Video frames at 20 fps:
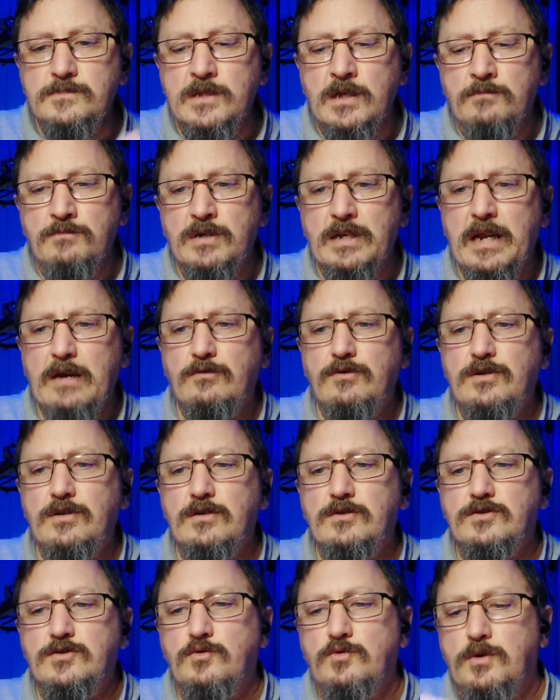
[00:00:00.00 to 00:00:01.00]
I'm now
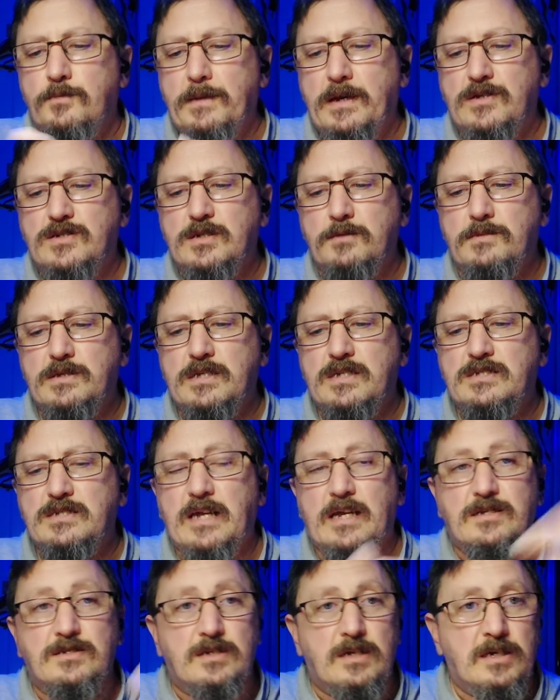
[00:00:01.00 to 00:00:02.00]
going to talk about some of the
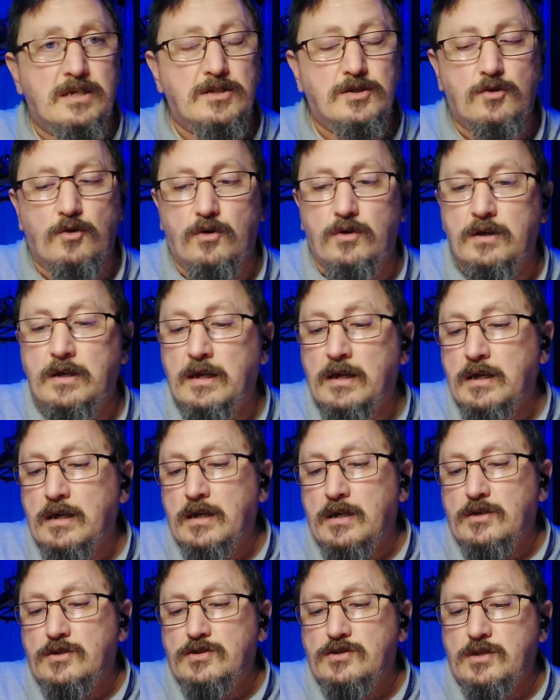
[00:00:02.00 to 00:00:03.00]
stats that he's got.
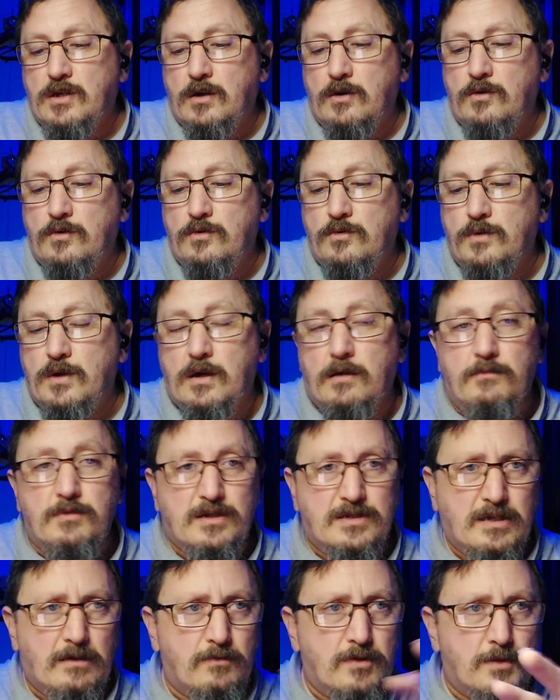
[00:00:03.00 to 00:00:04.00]
So I'm
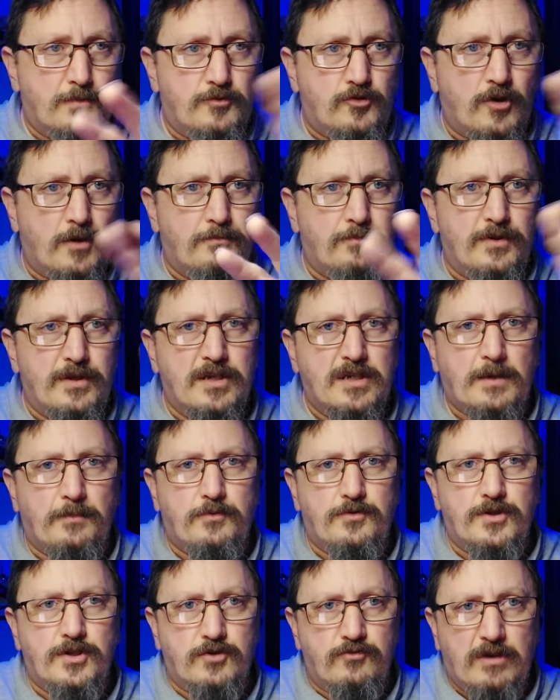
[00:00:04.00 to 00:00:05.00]
going to try and put these
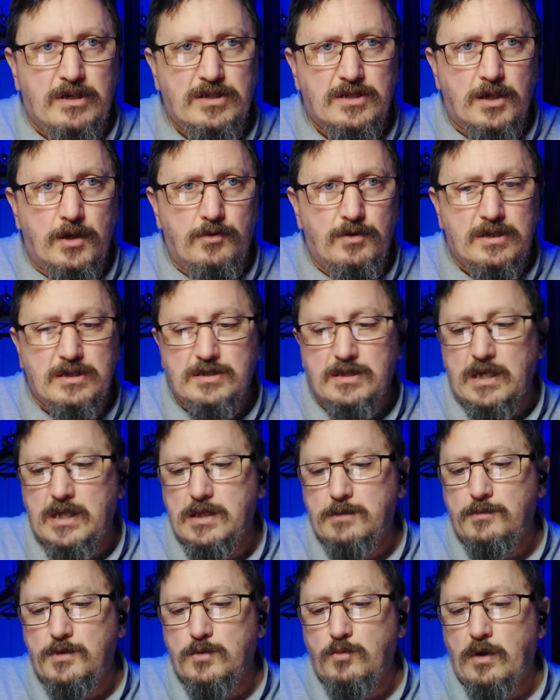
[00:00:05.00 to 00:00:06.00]
up on the screen so you can see
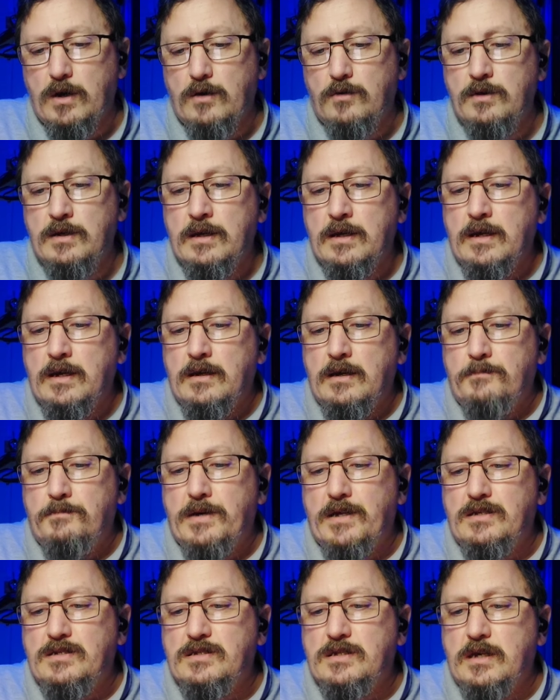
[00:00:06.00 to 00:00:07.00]
them as well.
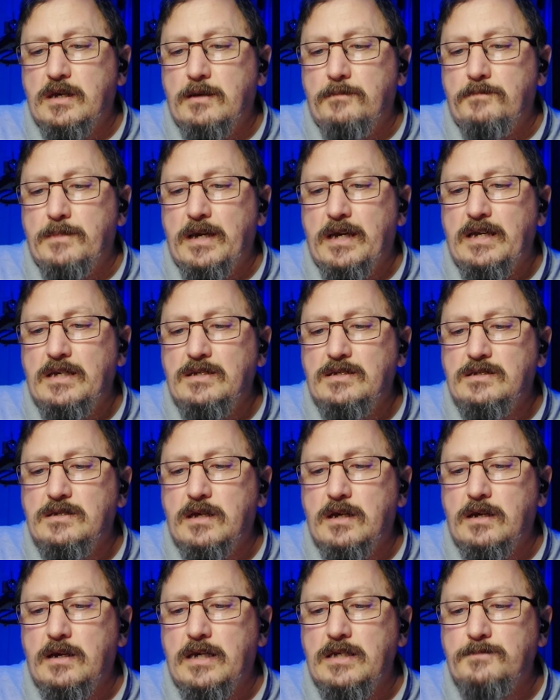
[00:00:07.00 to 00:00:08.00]
But he's
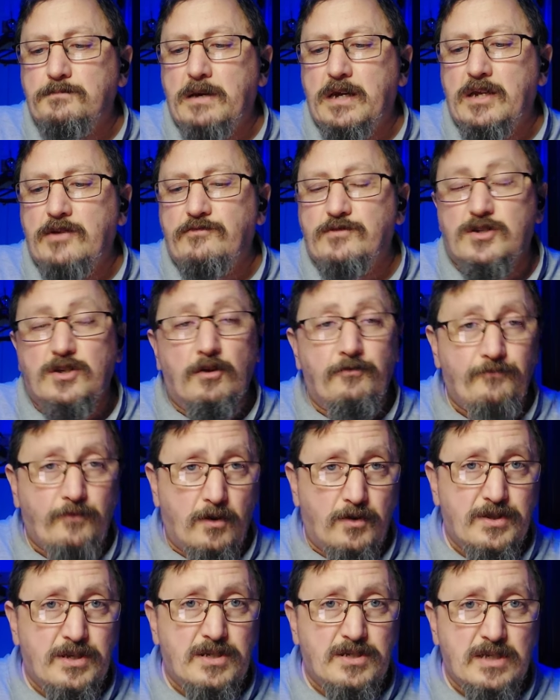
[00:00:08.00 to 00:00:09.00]
made, so
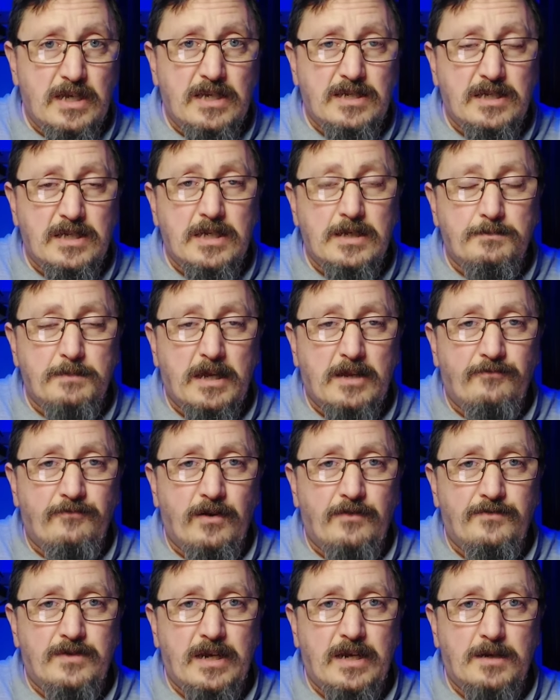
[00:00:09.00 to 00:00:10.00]
far this season, he's made
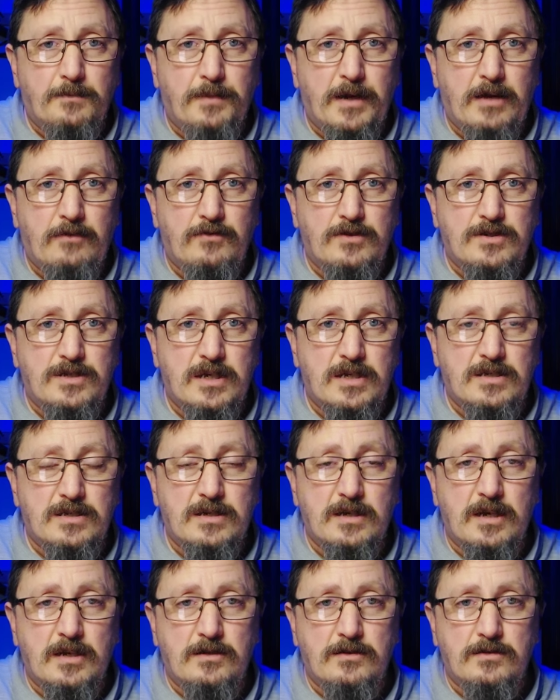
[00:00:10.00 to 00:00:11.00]
15
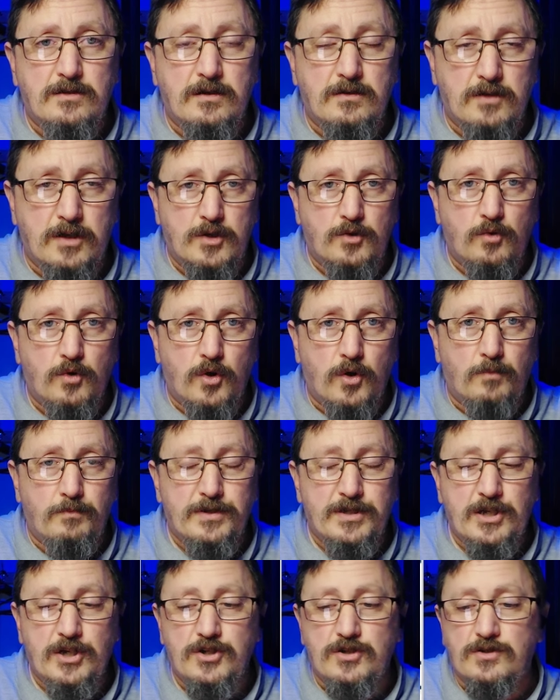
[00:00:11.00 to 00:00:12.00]
appearances in all
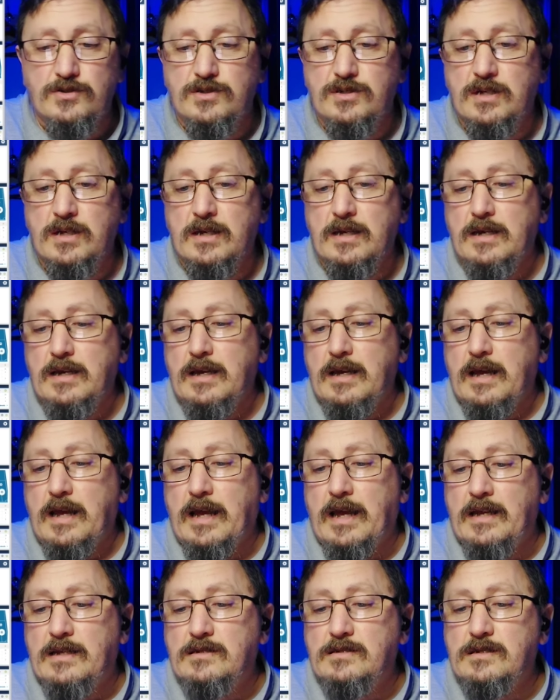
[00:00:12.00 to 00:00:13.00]
competitions,
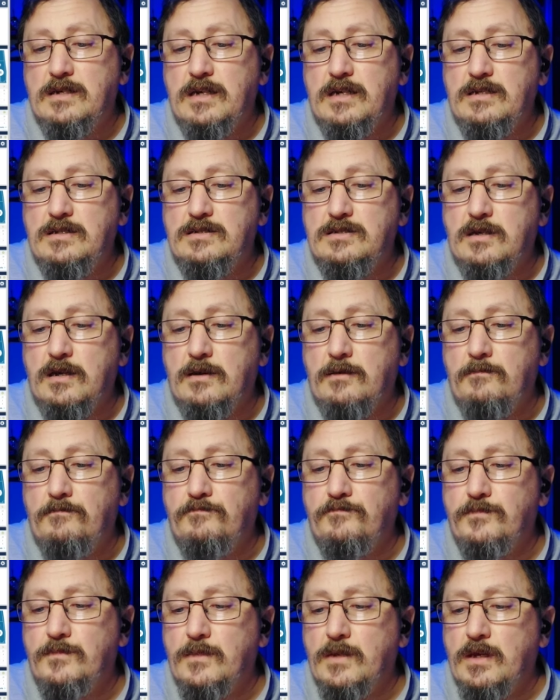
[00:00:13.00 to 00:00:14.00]
and he's
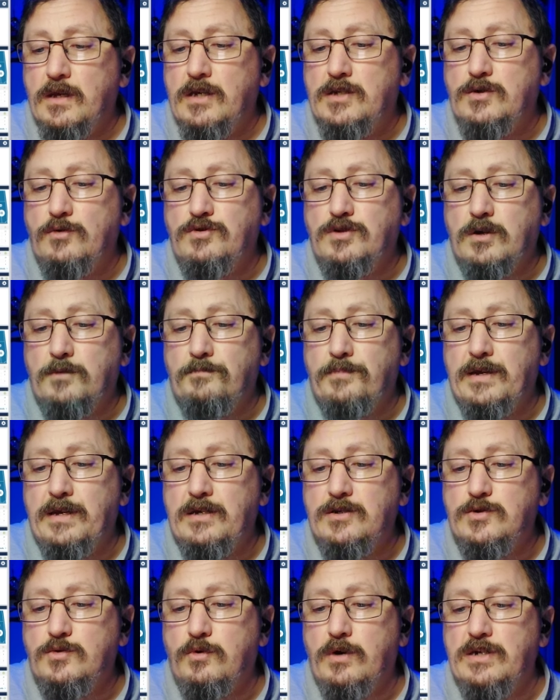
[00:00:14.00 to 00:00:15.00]
also
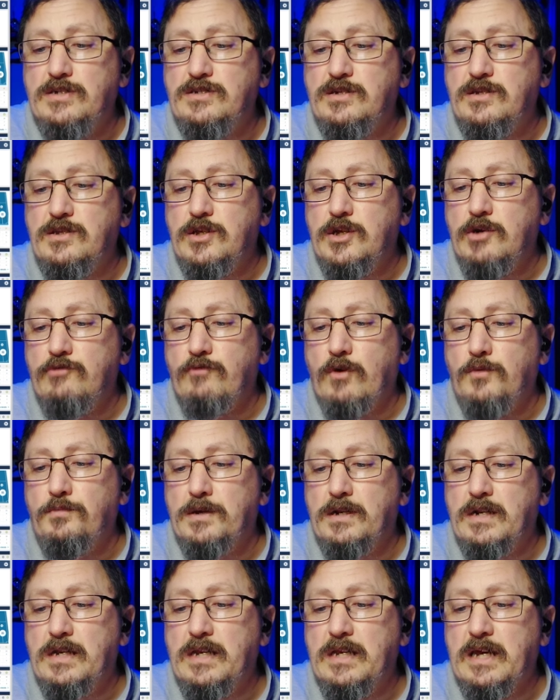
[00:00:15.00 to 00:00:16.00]
appeared twice in the
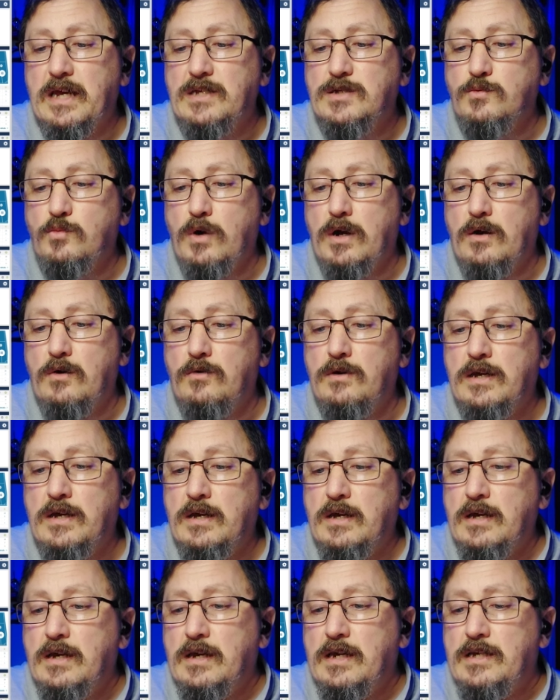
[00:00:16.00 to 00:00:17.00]
Europa League as well.
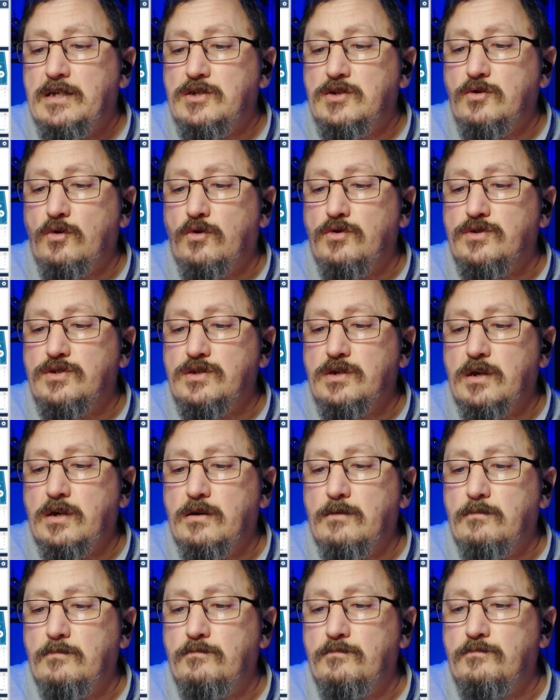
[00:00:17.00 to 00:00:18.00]
He's got
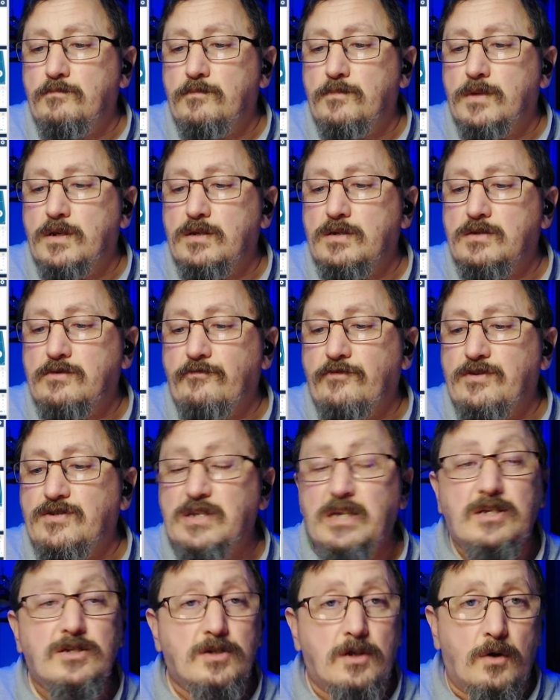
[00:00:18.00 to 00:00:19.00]

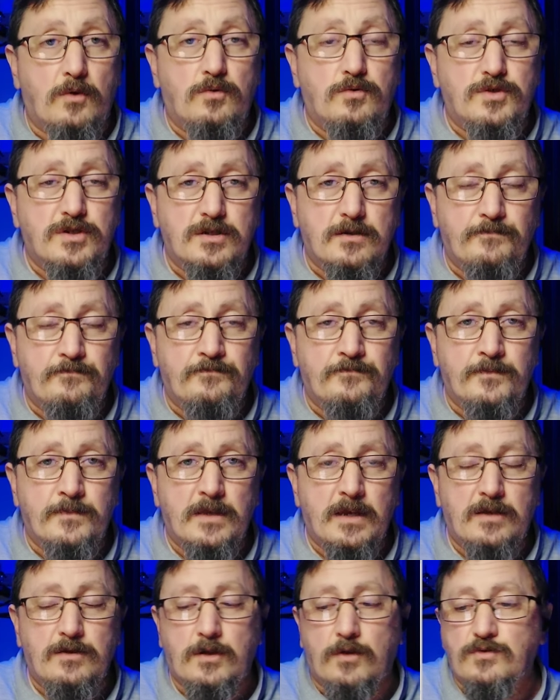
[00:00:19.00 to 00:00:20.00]
6 goals
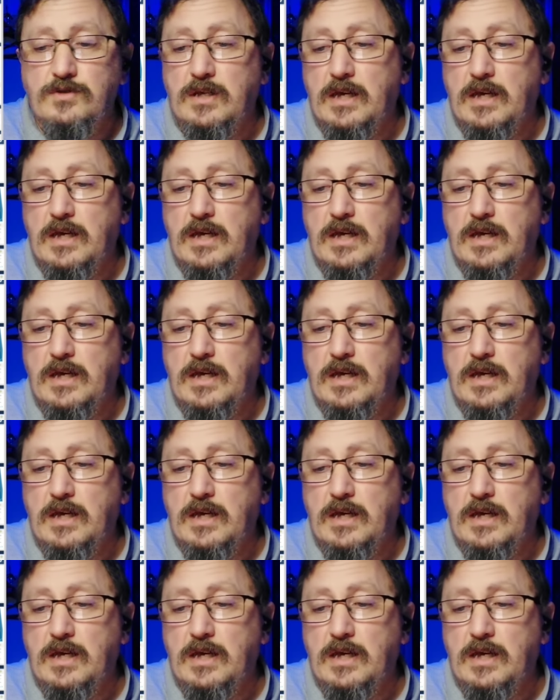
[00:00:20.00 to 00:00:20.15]
in those